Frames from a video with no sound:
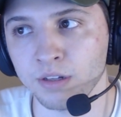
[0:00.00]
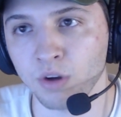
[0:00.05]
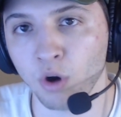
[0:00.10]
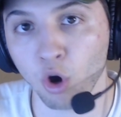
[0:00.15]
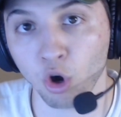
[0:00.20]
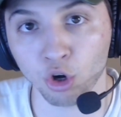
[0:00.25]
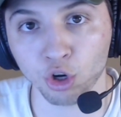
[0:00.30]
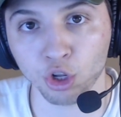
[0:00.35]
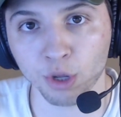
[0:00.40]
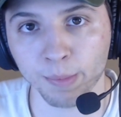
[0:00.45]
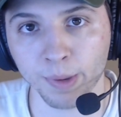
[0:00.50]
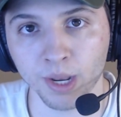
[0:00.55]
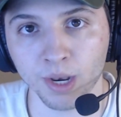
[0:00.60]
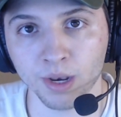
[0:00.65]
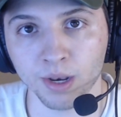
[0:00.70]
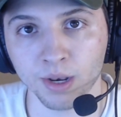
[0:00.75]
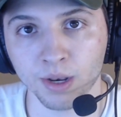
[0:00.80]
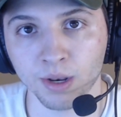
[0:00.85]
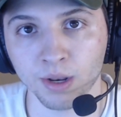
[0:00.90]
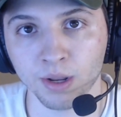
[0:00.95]
argument,
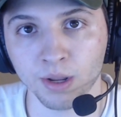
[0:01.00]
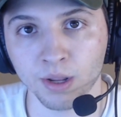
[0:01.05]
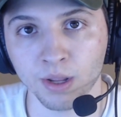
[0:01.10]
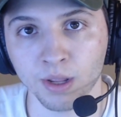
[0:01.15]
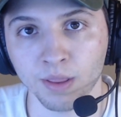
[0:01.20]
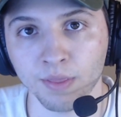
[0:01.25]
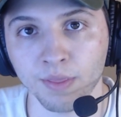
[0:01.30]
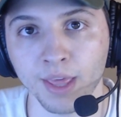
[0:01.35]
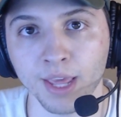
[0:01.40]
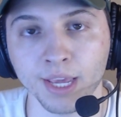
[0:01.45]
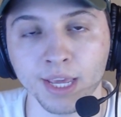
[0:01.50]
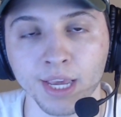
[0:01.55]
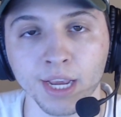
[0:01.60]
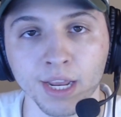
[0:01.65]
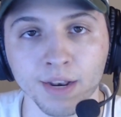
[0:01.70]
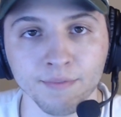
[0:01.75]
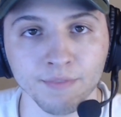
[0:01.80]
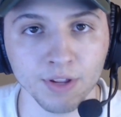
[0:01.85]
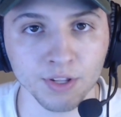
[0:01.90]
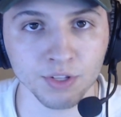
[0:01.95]
they can
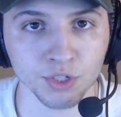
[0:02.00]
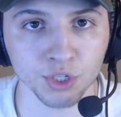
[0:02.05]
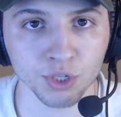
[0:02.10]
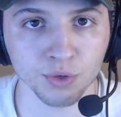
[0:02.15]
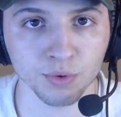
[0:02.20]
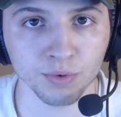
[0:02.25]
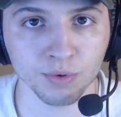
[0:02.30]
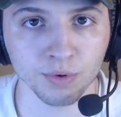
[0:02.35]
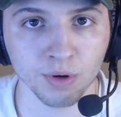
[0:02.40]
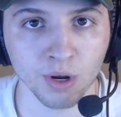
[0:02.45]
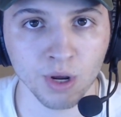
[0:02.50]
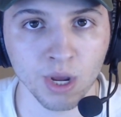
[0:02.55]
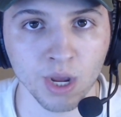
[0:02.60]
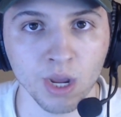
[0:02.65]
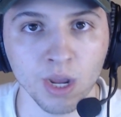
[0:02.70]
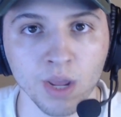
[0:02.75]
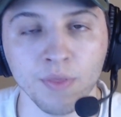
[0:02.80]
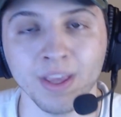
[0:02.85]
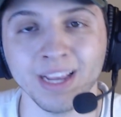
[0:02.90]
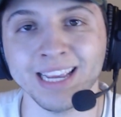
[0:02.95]
convince you.
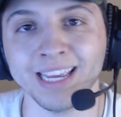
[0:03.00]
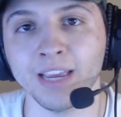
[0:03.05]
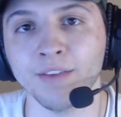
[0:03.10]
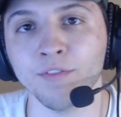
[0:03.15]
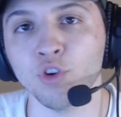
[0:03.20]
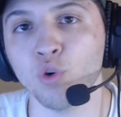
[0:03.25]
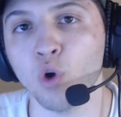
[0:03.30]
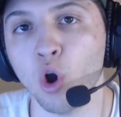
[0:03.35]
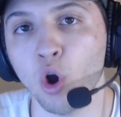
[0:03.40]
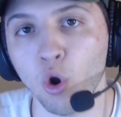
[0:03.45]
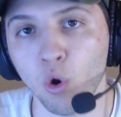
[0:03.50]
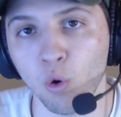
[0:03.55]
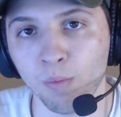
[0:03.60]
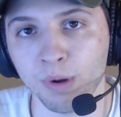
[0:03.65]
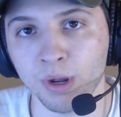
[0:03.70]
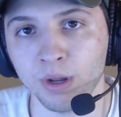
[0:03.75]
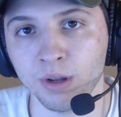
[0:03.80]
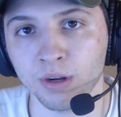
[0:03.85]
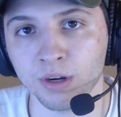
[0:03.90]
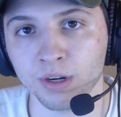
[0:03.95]
They can give you
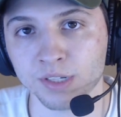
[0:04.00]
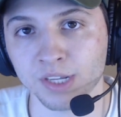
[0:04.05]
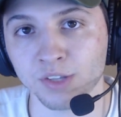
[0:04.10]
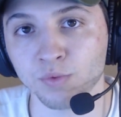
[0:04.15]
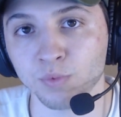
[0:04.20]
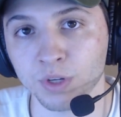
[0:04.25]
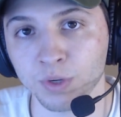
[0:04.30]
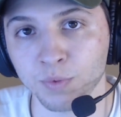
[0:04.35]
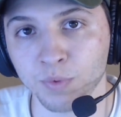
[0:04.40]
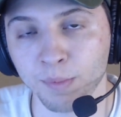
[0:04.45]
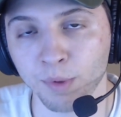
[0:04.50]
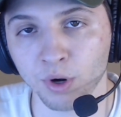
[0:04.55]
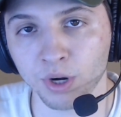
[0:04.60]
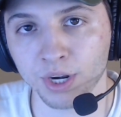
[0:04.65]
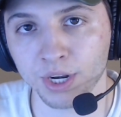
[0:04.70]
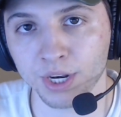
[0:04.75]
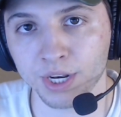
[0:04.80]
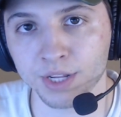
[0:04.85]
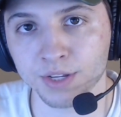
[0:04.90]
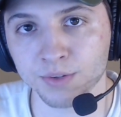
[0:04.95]
hope, because that's really what
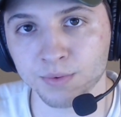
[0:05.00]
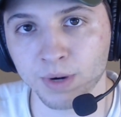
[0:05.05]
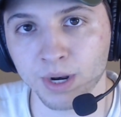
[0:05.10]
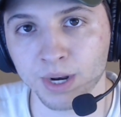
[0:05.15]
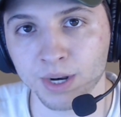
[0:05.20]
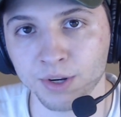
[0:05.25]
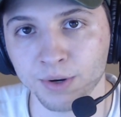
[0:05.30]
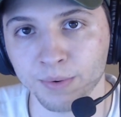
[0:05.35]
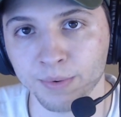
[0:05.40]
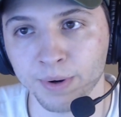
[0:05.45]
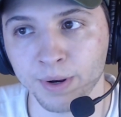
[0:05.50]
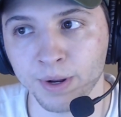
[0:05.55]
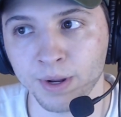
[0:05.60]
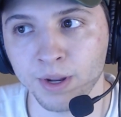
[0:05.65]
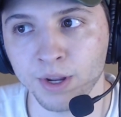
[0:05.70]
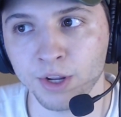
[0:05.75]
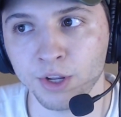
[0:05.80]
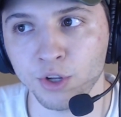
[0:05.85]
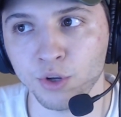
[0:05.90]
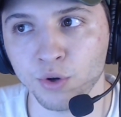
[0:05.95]
marketing is, right?
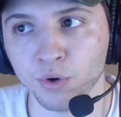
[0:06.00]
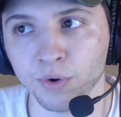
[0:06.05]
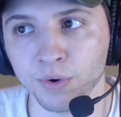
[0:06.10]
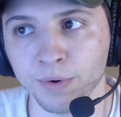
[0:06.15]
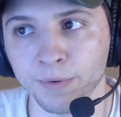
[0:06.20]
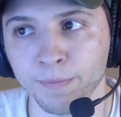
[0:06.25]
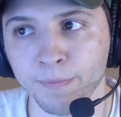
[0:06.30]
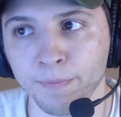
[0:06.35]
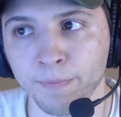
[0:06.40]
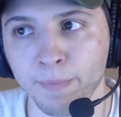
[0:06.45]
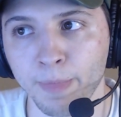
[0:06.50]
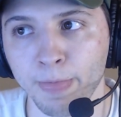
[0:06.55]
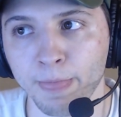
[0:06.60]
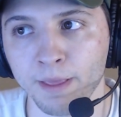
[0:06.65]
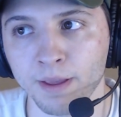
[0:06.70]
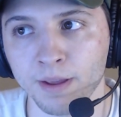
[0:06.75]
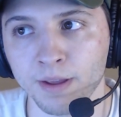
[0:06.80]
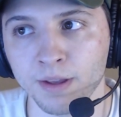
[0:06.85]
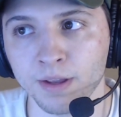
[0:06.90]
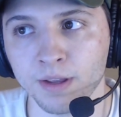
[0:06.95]
You're
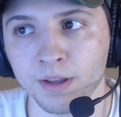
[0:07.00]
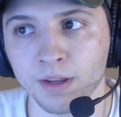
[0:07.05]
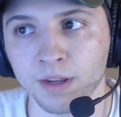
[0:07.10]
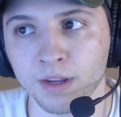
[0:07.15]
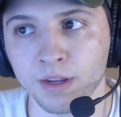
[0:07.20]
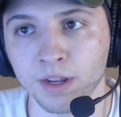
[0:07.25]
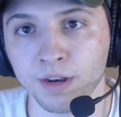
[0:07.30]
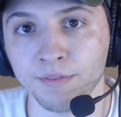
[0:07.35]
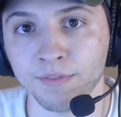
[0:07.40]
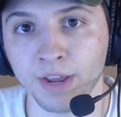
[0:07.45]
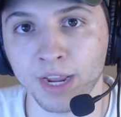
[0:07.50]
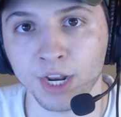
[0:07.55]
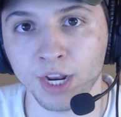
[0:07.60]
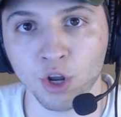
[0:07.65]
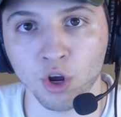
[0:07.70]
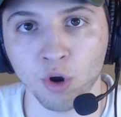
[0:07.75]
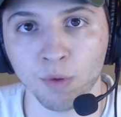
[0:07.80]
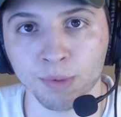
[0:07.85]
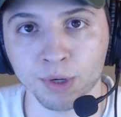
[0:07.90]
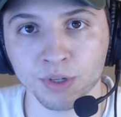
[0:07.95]
conveying
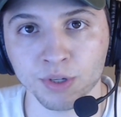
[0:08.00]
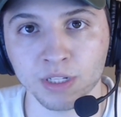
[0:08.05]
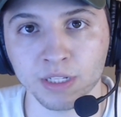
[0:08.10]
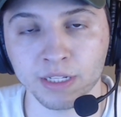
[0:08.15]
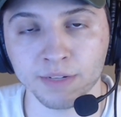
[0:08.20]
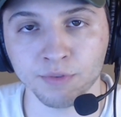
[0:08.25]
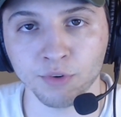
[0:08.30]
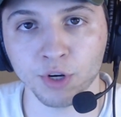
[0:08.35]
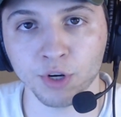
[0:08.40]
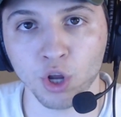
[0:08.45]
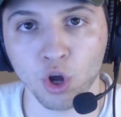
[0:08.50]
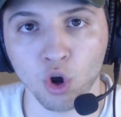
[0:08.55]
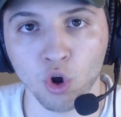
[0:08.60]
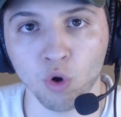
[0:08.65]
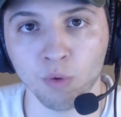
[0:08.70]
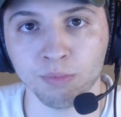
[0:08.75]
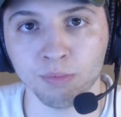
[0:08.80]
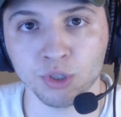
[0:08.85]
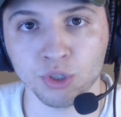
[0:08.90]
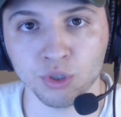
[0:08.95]
hope. You're delivering
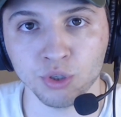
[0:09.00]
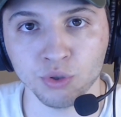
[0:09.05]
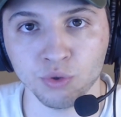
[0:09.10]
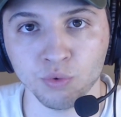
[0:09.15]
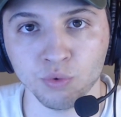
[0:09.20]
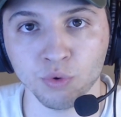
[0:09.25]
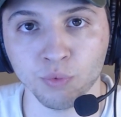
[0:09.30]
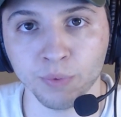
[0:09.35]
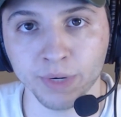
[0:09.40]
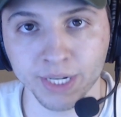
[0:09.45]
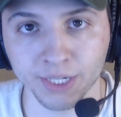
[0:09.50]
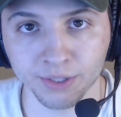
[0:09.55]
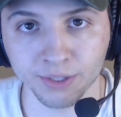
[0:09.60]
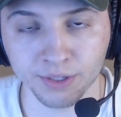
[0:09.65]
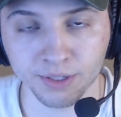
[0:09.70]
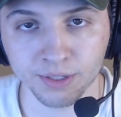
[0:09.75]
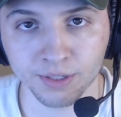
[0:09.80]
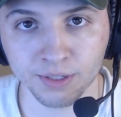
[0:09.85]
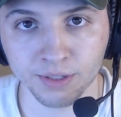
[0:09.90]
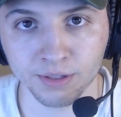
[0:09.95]
hope to the
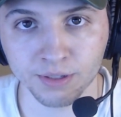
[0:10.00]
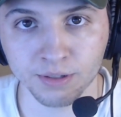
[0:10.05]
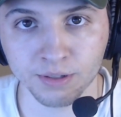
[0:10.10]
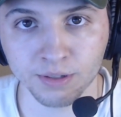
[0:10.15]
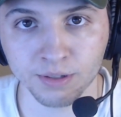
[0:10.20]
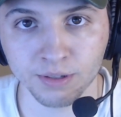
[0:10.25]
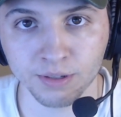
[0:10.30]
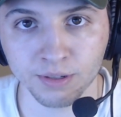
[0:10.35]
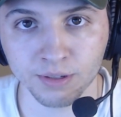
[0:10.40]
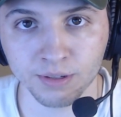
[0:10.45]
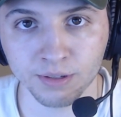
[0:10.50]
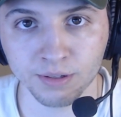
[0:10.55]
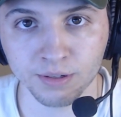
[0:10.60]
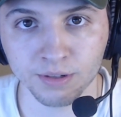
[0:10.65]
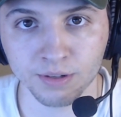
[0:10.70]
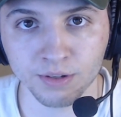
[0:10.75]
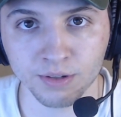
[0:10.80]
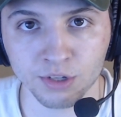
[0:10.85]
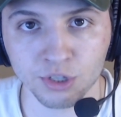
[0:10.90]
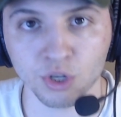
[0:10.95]
reader
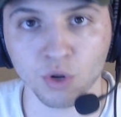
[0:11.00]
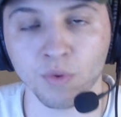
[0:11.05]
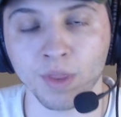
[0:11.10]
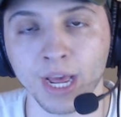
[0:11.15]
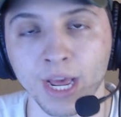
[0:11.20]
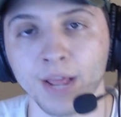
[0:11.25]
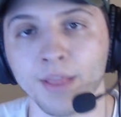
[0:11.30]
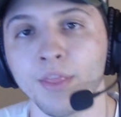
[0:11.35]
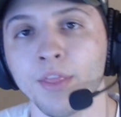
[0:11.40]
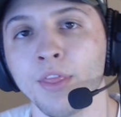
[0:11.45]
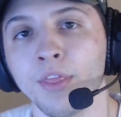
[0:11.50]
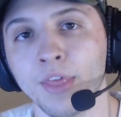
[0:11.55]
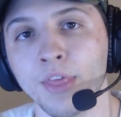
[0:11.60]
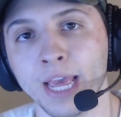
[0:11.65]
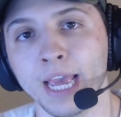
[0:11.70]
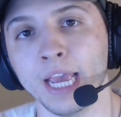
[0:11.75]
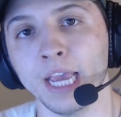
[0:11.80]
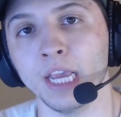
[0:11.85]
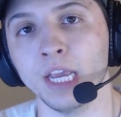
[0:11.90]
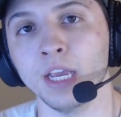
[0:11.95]
so that
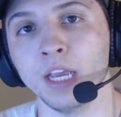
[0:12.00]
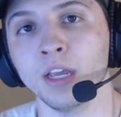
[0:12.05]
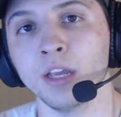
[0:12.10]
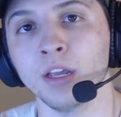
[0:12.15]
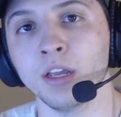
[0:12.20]
they